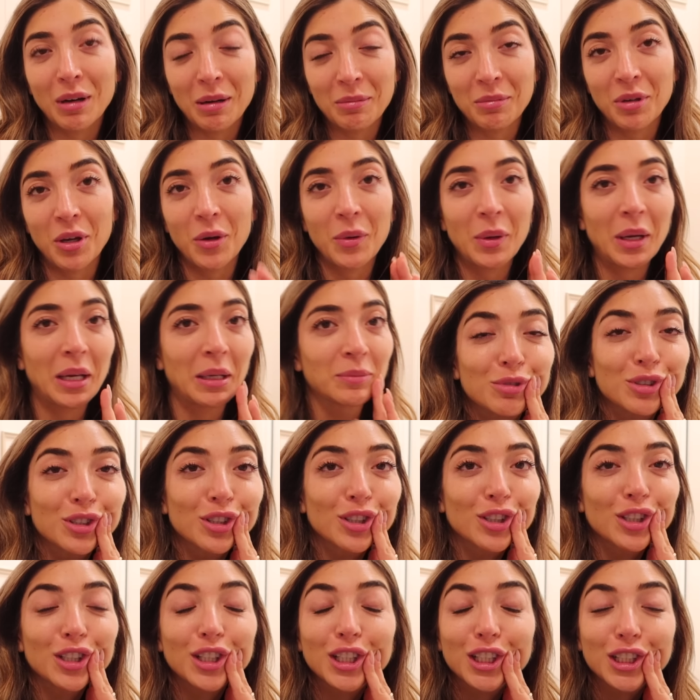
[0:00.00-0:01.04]
where I'm going. Just
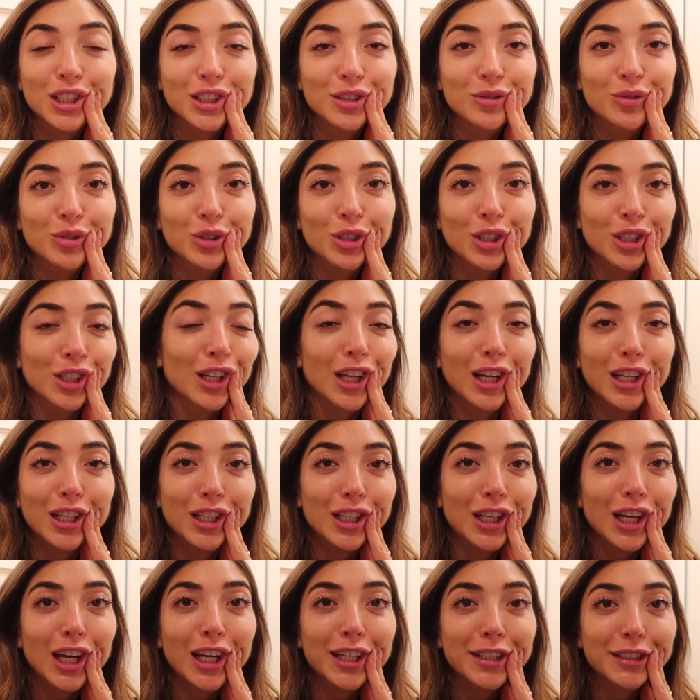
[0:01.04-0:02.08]
gonna, just gonna let
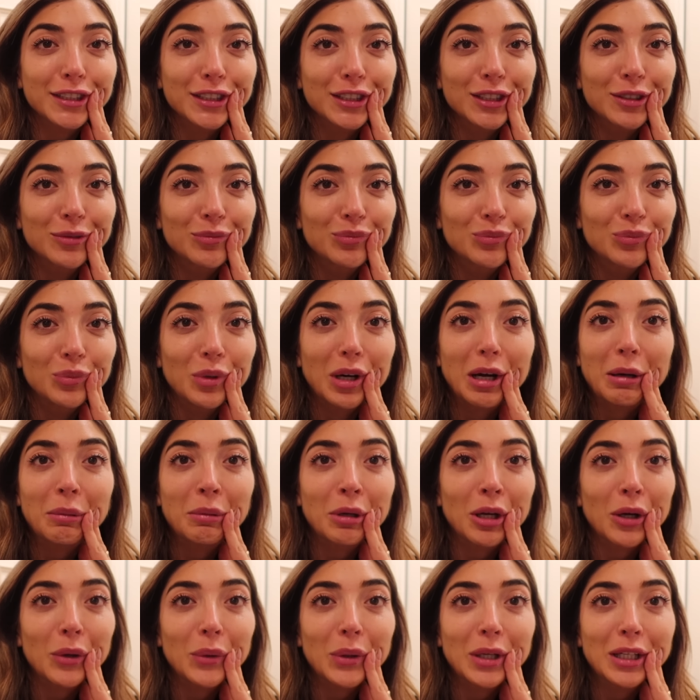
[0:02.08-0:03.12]
you guess where I'm
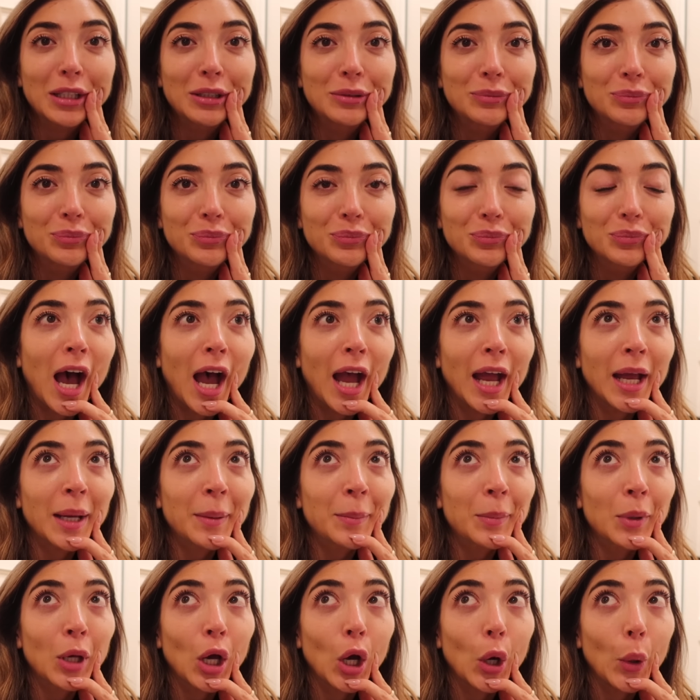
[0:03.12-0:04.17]
going. I
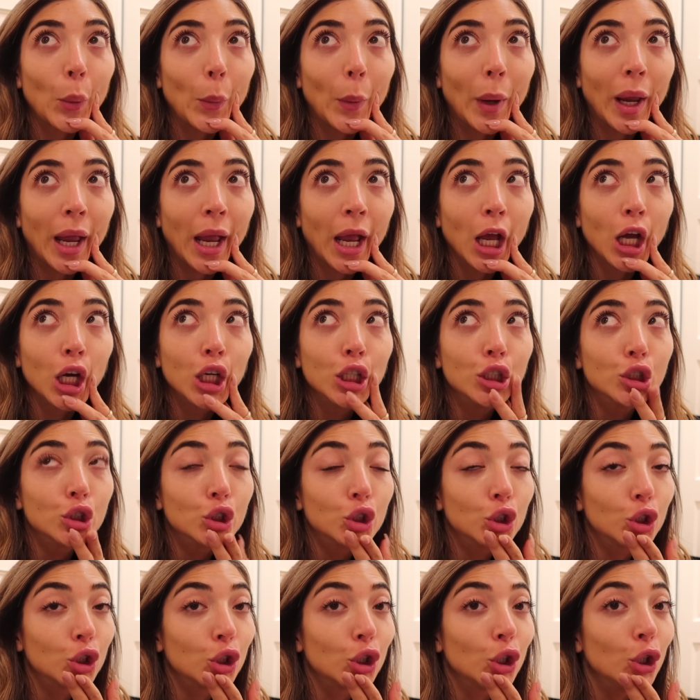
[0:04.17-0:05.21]
am going
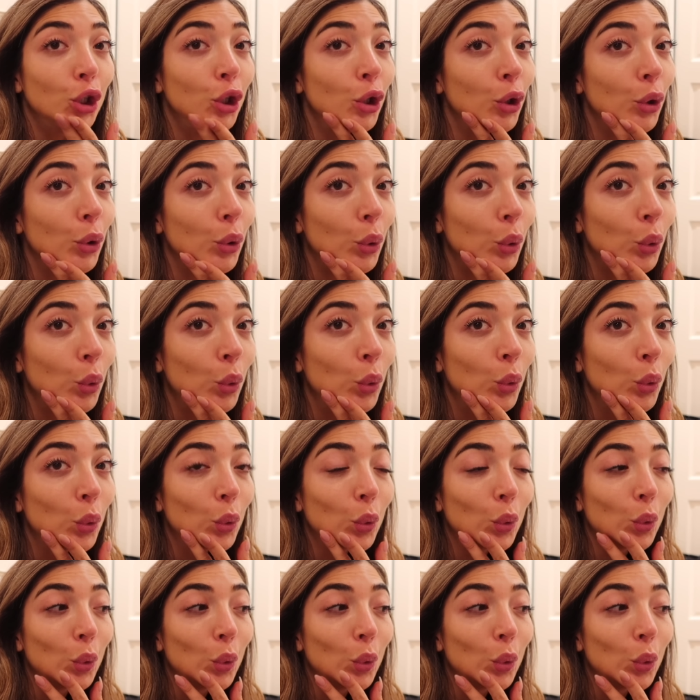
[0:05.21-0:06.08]
to,